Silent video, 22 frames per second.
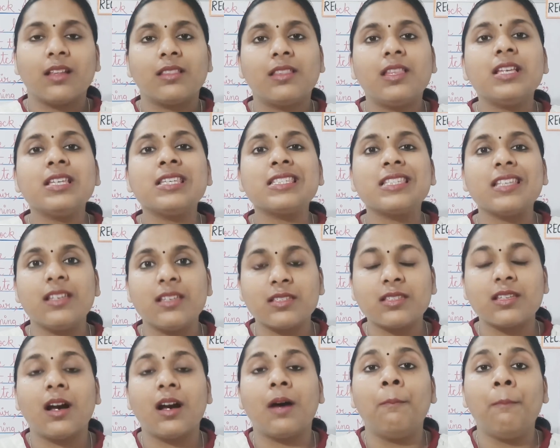This
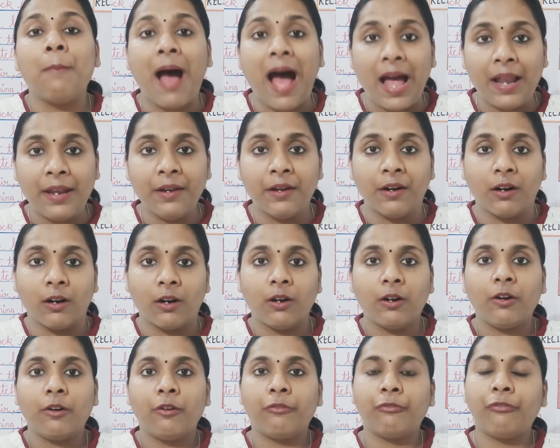is a
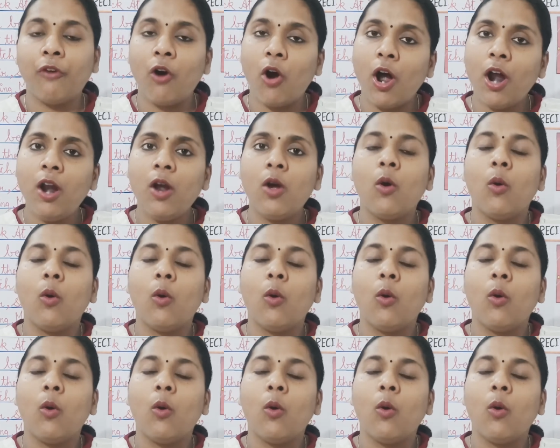manner for